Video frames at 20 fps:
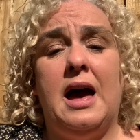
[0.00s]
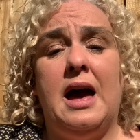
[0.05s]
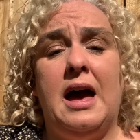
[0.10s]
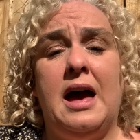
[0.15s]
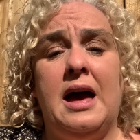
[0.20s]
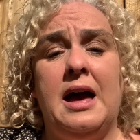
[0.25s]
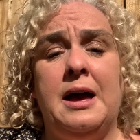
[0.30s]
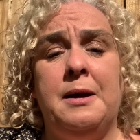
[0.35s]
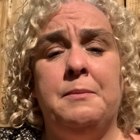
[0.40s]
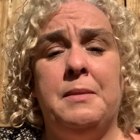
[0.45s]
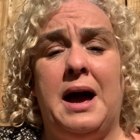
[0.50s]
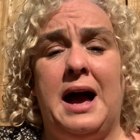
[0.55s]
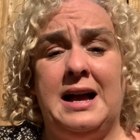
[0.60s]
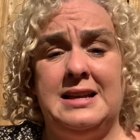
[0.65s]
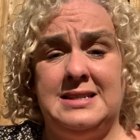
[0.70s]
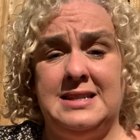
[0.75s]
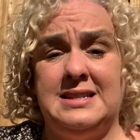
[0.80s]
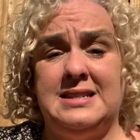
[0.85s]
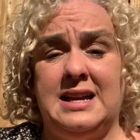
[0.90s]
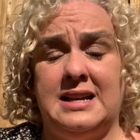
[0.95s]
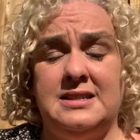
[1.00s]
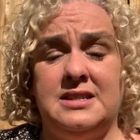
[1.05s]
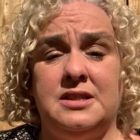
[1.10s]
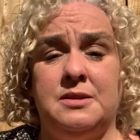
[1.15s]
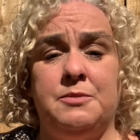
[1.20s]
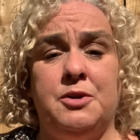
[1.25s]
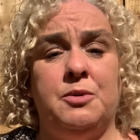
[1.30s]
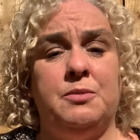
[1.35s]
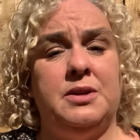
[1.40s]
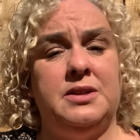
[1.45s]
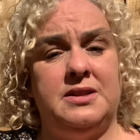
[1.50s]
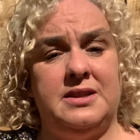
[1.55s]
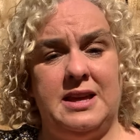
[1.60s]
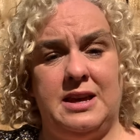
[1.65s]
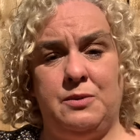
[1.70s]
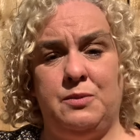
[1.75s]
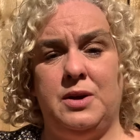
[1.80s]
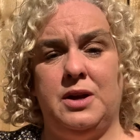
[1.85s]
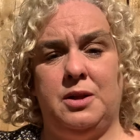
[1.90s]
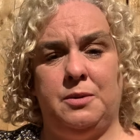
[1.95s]
As it stands at the moment,
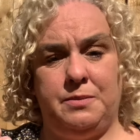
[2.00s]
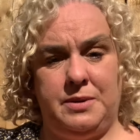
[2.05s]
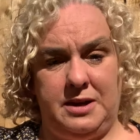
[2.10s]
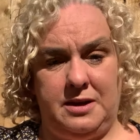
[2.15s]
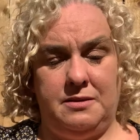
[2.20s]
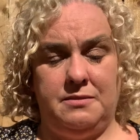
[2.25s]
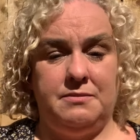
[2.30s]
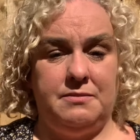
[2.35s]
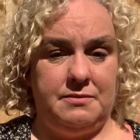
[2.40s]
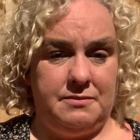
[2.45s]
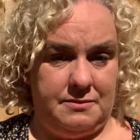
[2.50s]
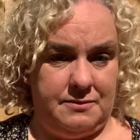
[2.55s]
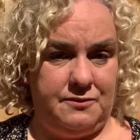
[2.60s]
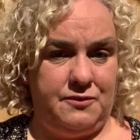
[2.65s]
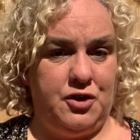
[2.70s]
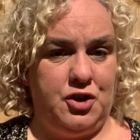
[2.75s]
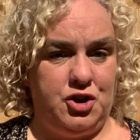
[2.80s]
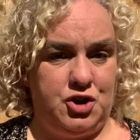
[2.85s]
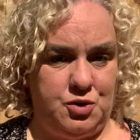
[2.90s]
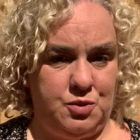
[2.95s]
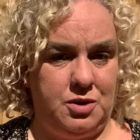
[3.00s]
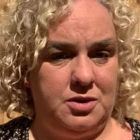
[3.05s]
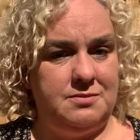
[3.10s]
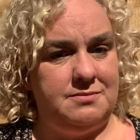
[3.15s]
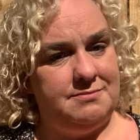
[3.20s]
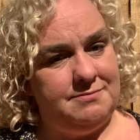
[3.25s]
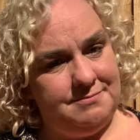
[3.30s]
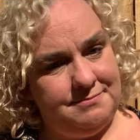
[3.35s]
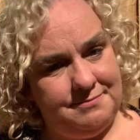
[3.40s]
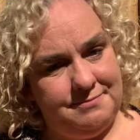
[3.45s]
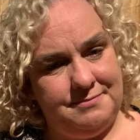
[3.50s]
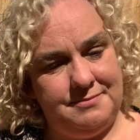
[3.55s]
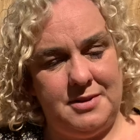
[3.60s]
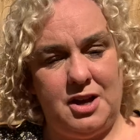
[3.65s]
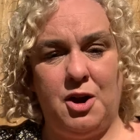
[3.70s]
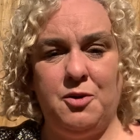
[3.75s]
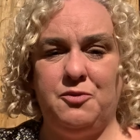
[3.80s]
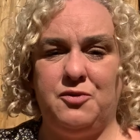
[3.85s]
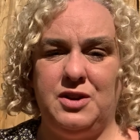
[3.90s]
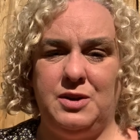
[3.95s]
they will be virtual.
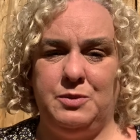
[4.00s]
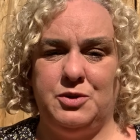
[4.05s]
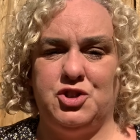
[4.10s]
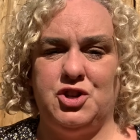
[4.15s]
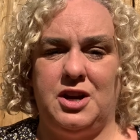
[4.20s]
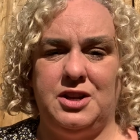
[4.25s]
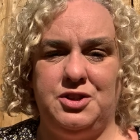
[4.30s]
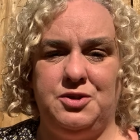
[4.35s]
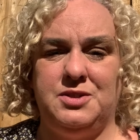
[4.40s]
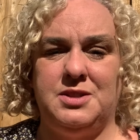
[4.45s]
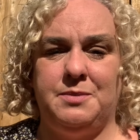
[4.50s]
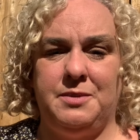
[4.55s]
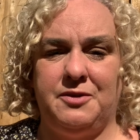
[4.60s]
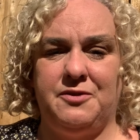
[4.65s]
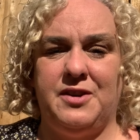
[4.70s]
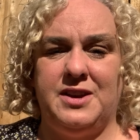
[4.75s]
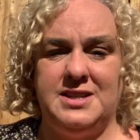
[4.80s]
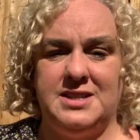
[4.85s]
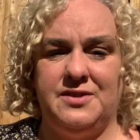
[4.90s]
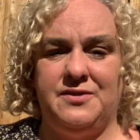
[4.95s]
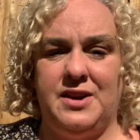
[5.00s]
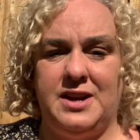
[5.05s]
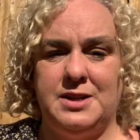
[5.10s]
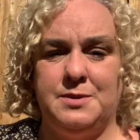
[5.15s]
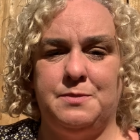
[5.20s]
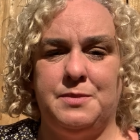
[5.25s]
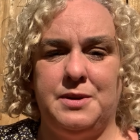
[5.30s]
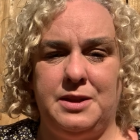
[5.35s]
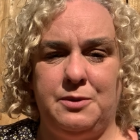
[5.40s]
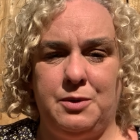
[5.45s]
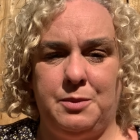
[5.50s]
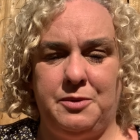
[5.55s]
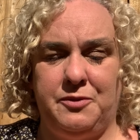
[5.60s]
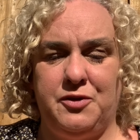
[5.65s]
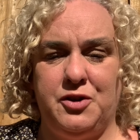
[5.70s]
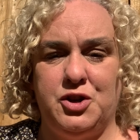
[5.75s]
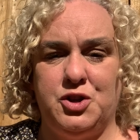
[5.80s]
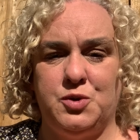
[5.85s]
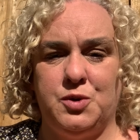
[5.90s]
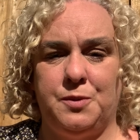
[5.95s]
Hopefully we'll try and do something face-to-face, but they will be
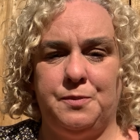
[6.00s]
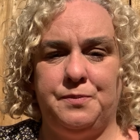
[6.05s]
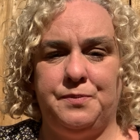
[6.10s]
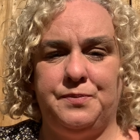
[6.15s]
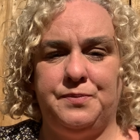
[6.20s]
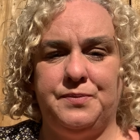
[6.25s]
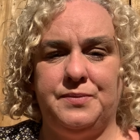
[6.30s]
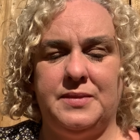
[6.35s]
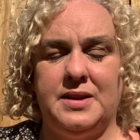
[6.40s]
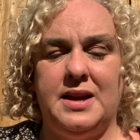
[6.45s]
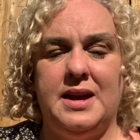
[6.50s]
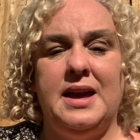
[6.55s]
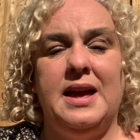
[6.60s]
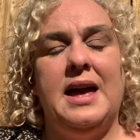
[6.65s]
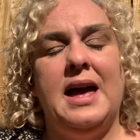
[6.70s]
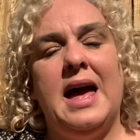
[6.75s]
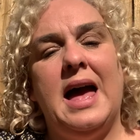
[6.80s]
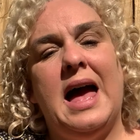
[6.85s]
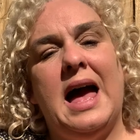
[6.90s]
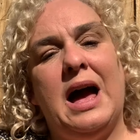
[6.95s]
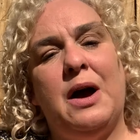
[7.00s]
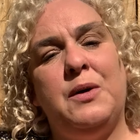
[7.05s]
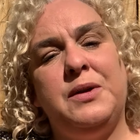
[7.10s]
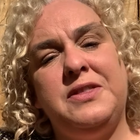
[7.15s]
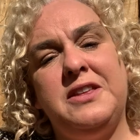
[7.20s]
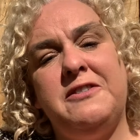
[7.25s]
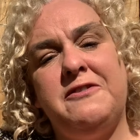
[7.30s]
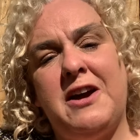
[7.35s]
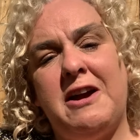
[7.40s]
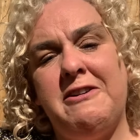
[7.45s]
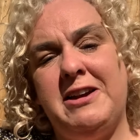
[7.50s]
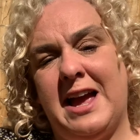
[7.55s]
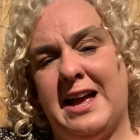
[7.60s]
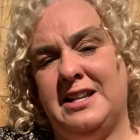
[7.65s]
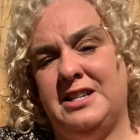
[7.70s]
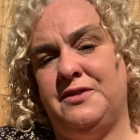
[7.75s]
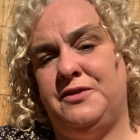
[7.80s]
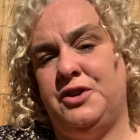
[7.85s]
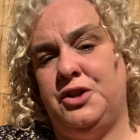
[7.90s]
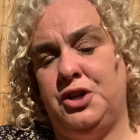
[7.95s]
virtual. Now at the very
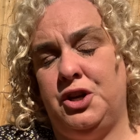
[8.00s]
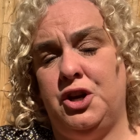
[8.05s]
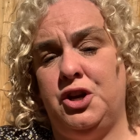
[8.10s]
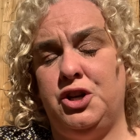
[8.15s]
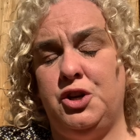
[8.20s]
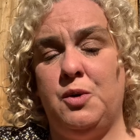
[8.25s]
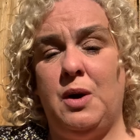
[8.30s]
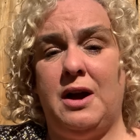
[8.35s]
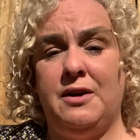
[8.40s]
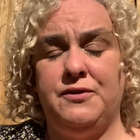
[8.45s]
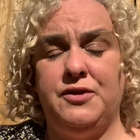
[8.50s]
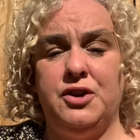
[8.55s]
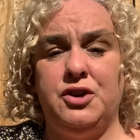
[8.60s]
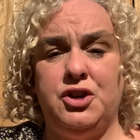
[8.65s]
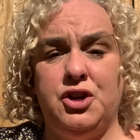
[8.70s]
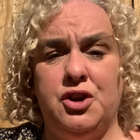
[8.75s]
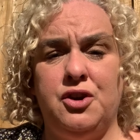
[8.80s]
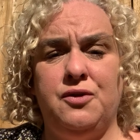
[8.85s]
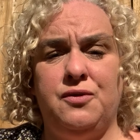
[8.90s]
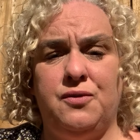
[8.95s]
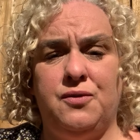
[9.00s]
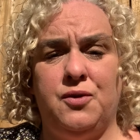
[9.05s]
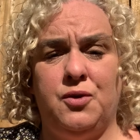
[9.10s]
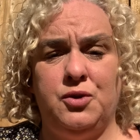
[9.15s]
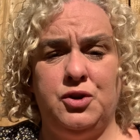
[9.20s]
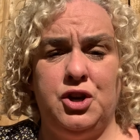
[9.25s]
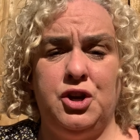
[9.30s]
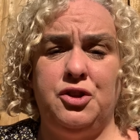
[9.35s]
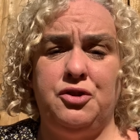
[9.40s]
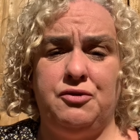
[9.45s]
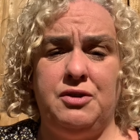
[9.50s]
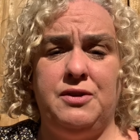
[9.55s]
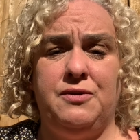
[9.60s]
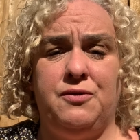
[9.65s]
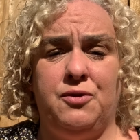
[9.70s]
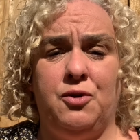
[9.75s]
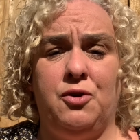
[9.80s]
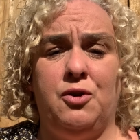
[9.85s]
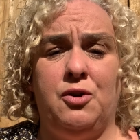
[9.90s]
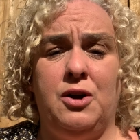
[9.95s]
end of your year, you have your Year
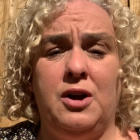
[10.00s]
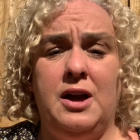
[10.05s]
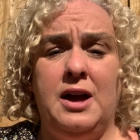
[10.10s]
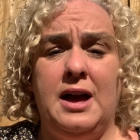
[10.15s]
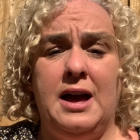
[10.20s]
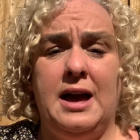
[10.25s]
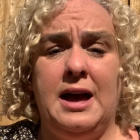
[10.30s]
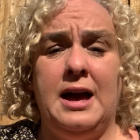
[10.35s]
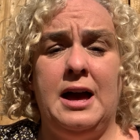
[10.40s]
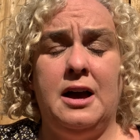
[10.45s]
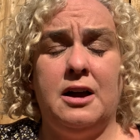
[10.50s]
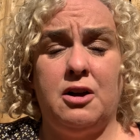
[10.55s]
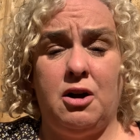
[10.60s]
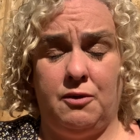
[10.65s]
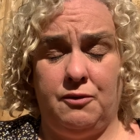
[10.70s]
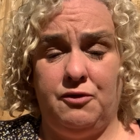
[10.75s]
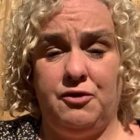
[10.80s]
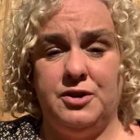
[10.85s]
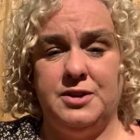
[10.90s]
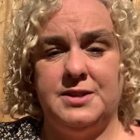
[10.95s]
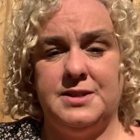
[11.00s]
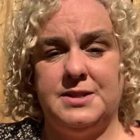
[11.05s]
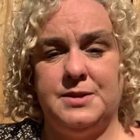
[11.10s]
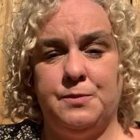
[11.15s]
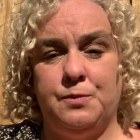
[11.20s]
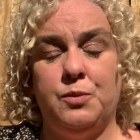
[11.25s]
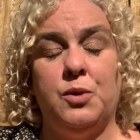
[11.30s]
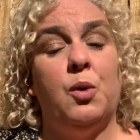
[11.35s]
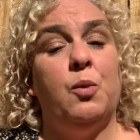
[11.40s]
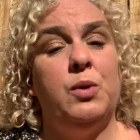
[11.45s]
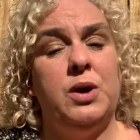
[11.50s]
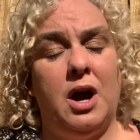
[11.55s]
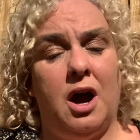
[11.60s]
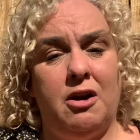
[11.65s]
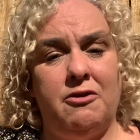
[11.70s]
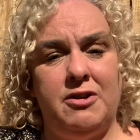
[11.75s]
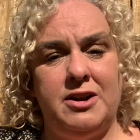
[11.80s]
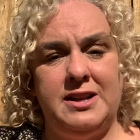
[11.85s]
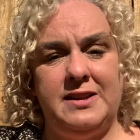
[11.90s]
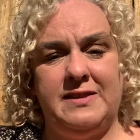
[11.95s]
3-4 conference. We
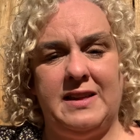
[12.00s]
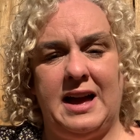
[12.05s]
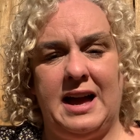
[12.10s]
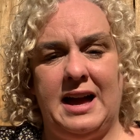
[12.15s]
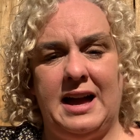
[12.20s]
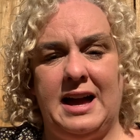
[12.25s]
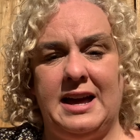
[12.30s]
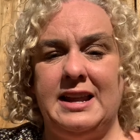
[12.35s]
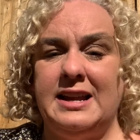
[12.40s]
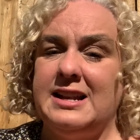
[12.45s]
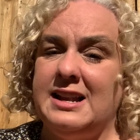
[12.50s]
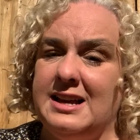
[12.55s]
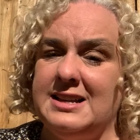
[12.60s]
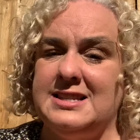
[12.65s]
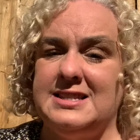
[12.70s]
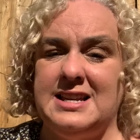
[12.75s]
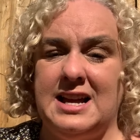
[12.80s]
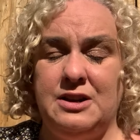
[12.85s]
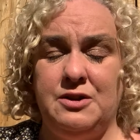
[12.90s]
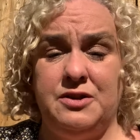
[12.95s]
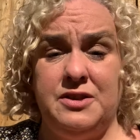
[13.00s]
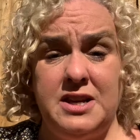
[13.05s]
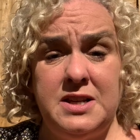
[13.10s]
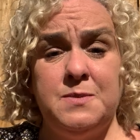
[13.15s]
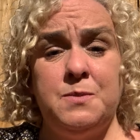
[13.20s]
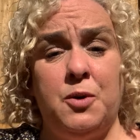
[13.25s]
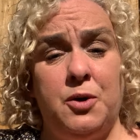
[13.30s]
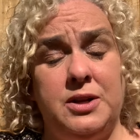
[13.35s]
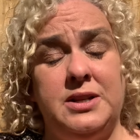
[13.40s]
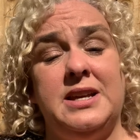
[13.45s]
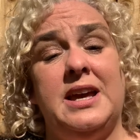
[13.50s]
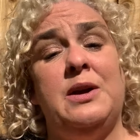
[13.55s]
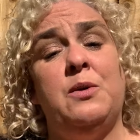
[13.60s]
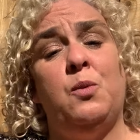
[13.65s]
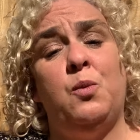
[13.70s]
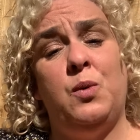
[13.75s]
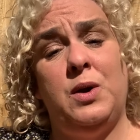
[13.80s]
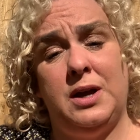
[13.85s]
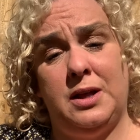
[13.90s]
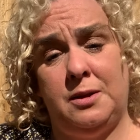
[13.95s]
are running that, and I'd like to tell you at this point, it
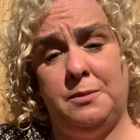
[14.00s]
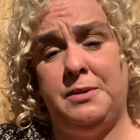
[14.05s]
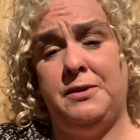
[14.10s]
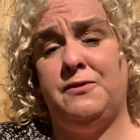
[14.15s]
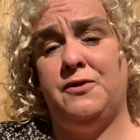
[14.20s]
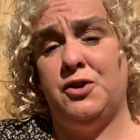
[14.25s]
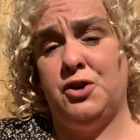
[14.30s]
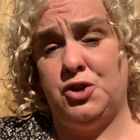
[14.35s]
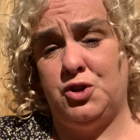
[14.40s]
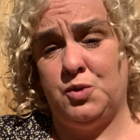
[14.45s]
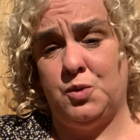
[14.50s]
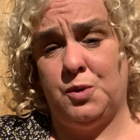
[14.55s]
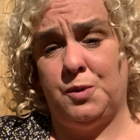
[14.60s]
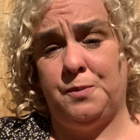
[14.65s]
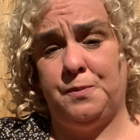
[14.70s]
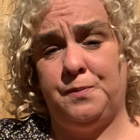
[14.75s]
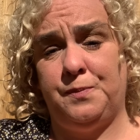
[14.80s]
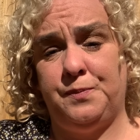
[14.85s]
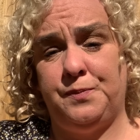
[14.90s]
will be virtual.